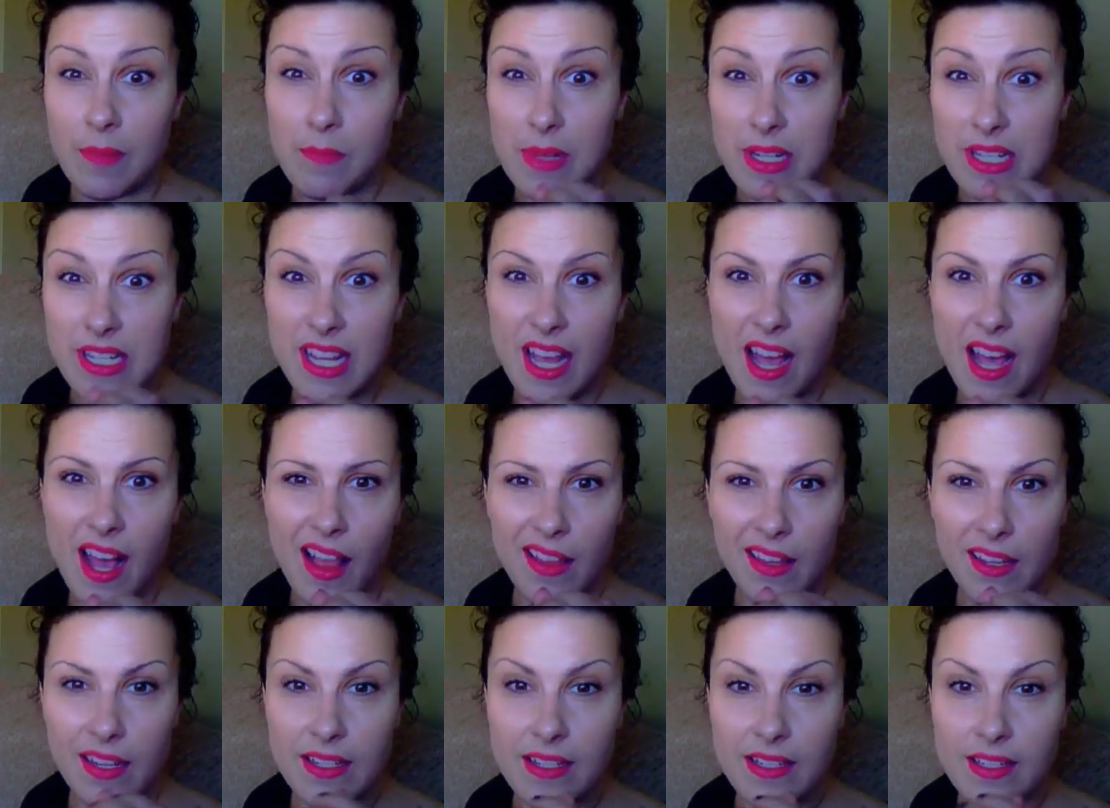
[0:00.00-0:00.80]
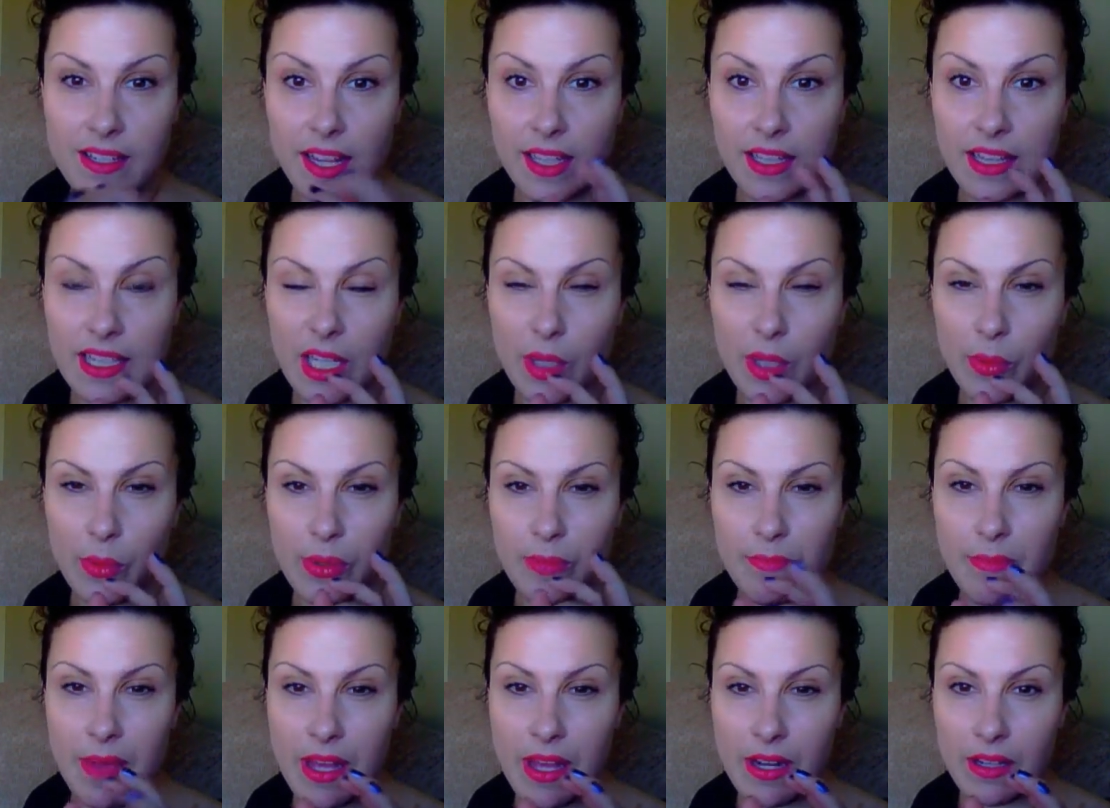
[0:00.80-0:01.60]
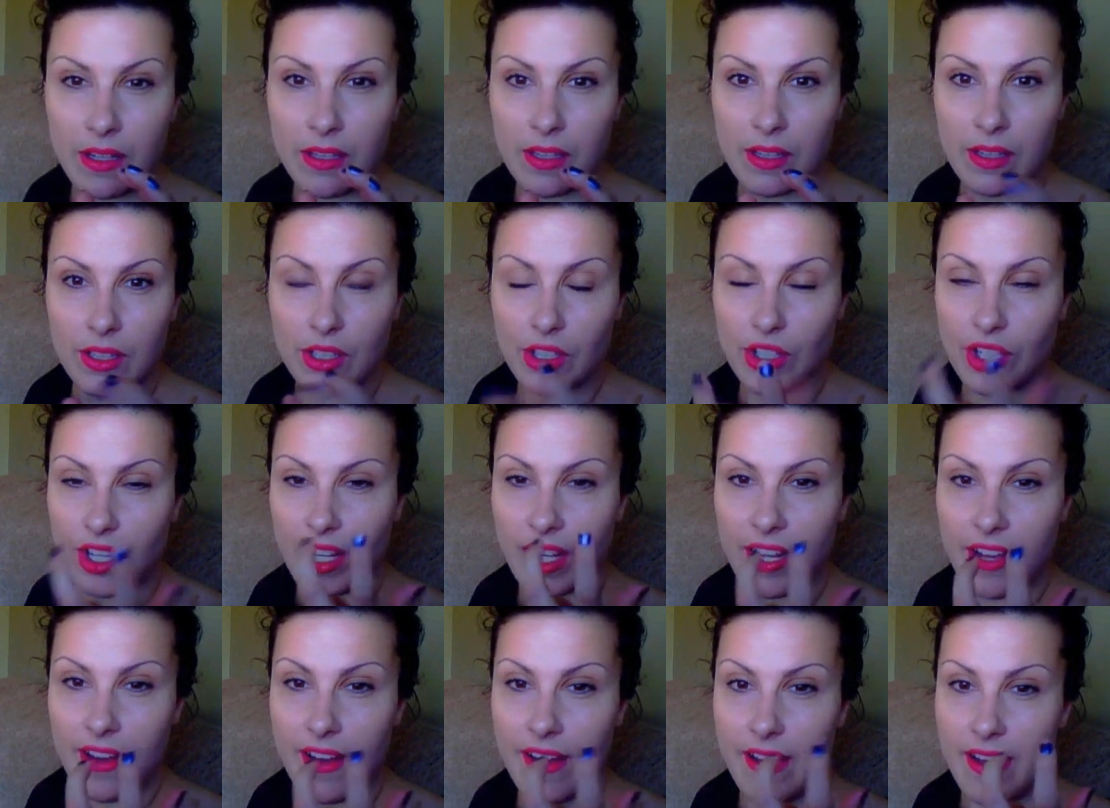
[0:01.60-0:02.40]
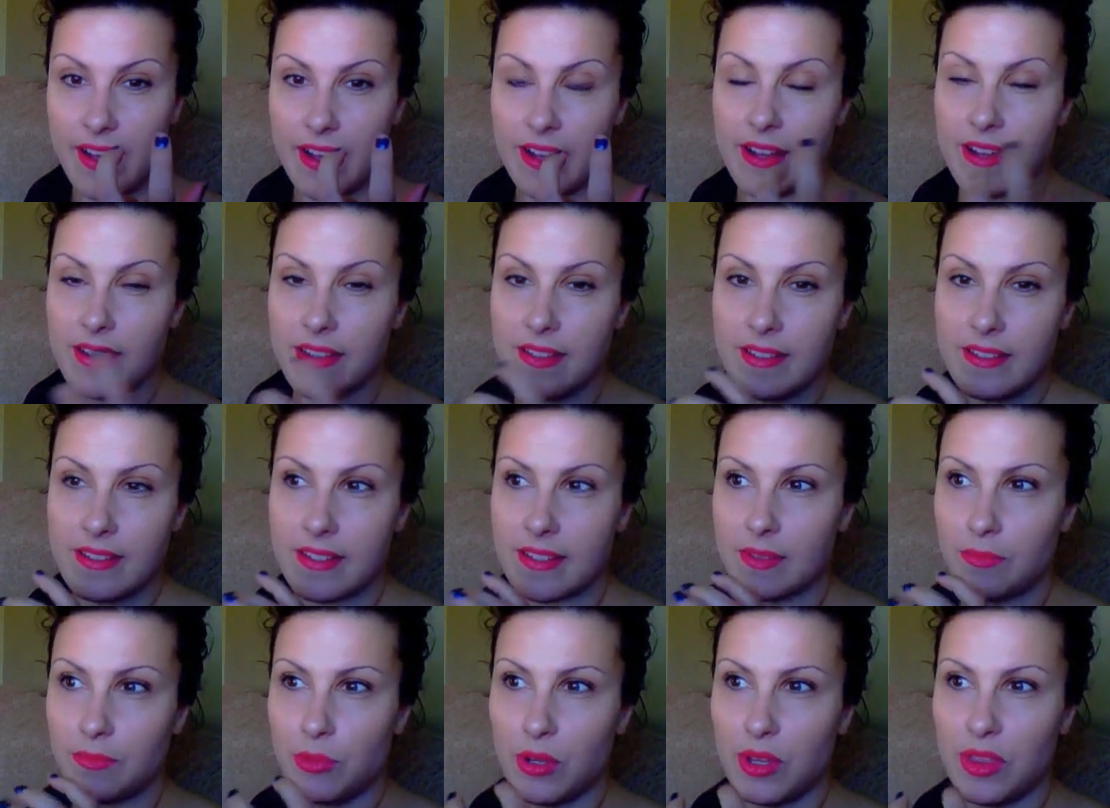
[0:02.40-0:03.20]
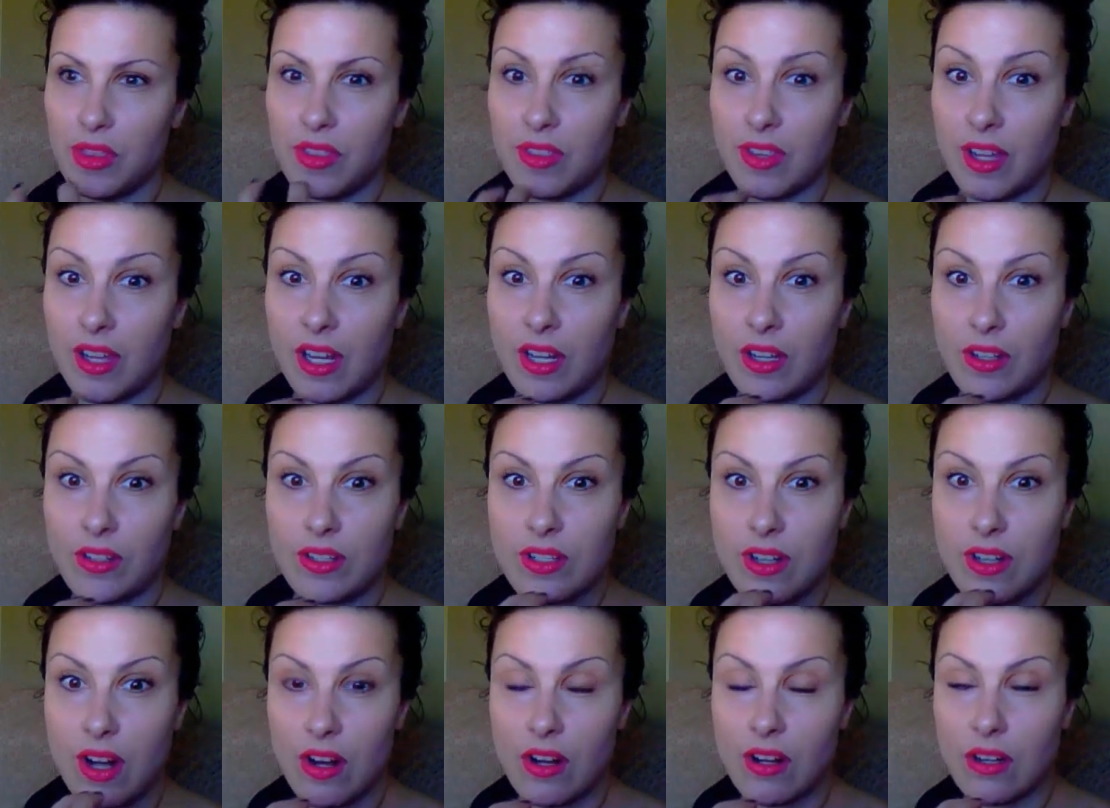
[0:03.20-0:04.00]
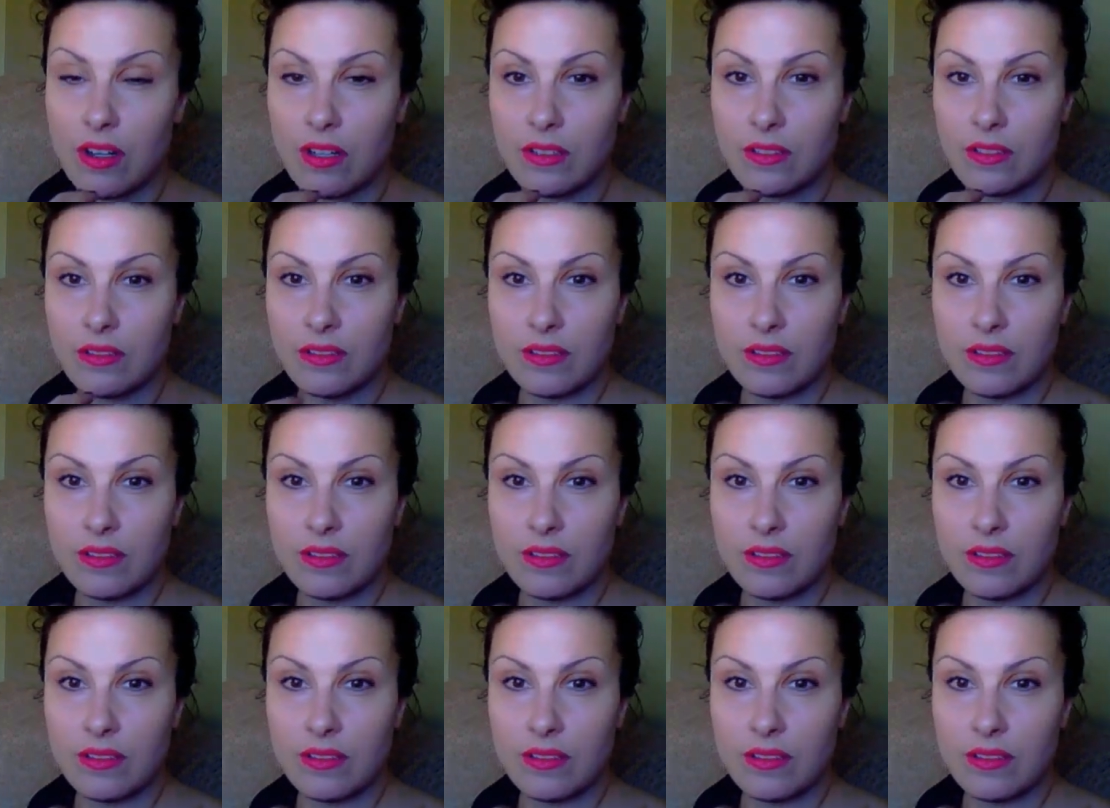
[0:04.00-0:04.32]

metallics, like liquid metal looking eyes with like dark